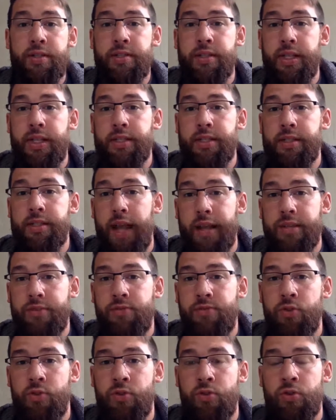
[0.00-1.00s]

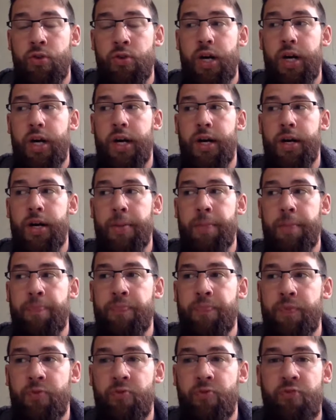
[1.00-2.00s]
successful
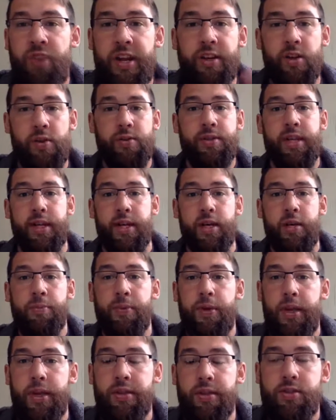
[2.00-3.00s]

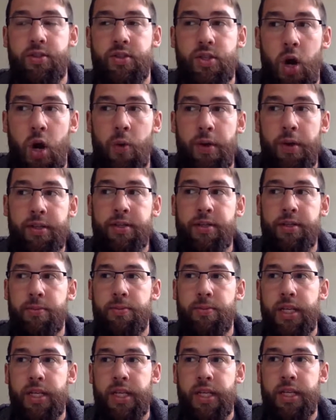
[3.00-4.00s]
phenotype is going to
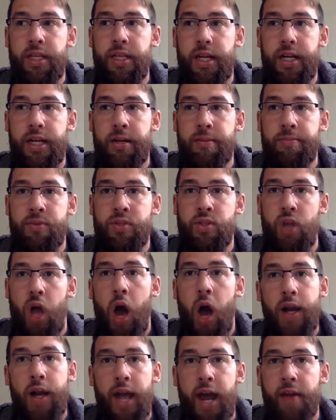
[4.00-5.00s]
be
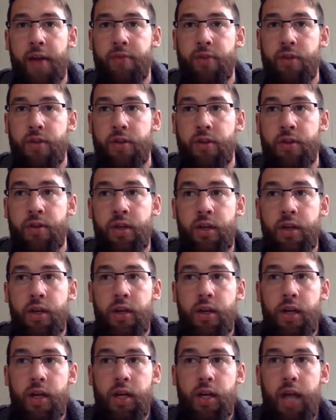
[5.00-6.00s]
sought after
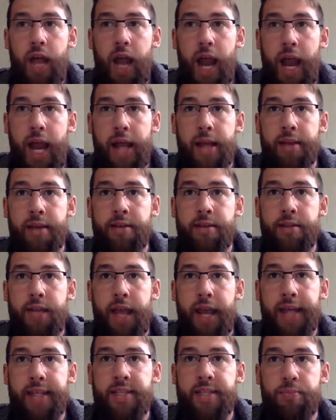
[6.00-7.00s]
and
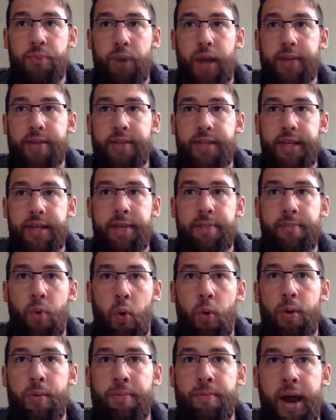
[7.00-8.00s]
expressed in
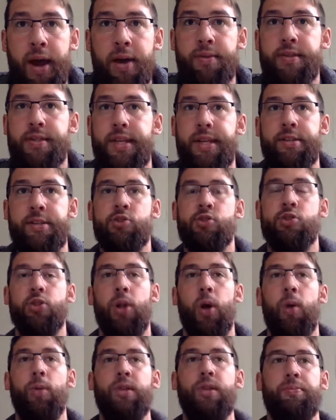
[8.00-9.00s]
more amounts. And
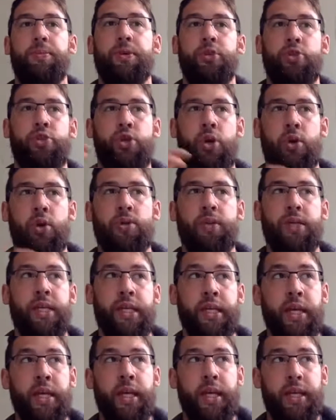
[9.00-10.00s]
slowly but
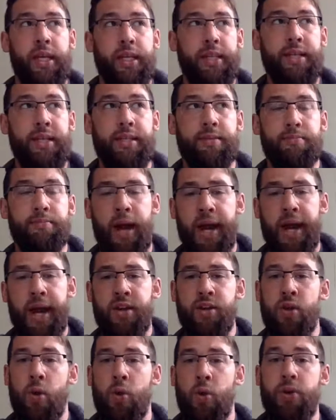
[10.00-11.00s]
surely, these
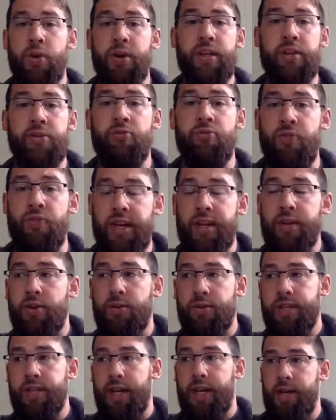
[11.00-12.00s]
minority
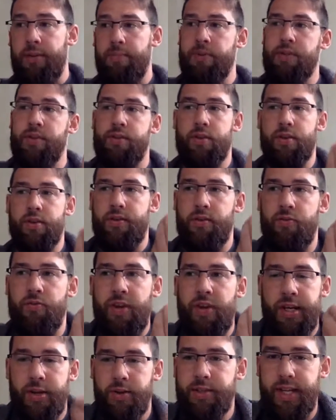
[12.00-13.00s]
phenotypes, the
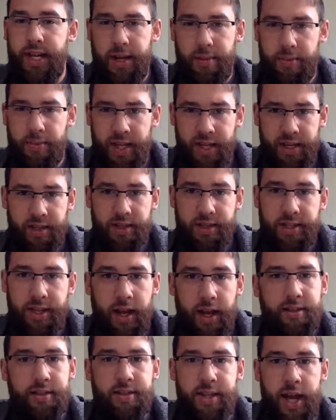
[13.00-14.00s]
phenotype that
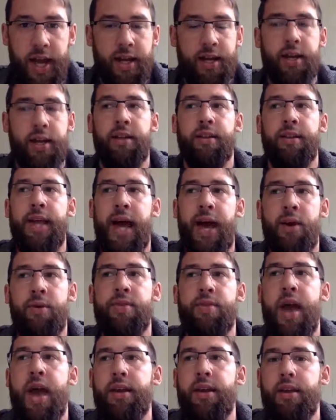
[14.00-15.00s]
does not allow
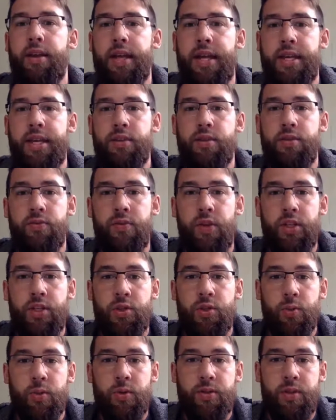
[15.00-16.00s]
that
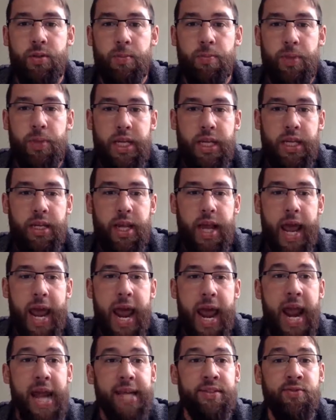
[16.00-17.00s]
individual to be
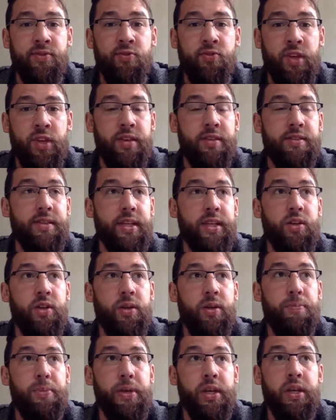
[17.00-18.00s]
as fit as it
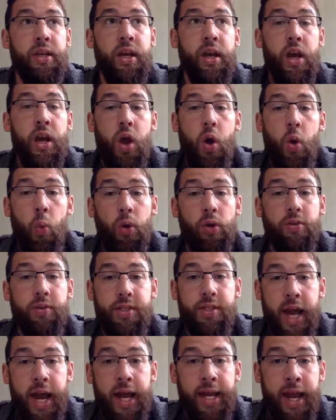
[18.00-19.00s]
could be, will
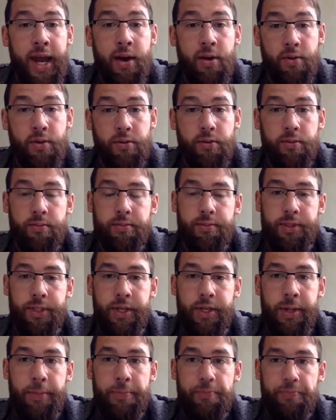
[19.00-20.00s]
die out,
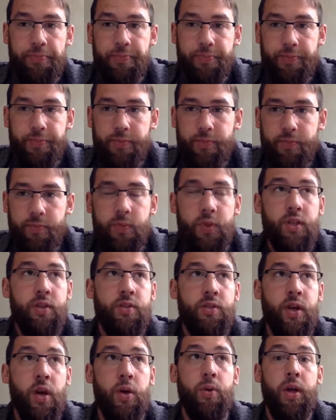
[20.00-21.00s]
right?
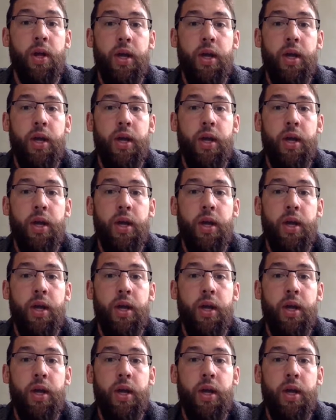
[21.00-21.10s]
So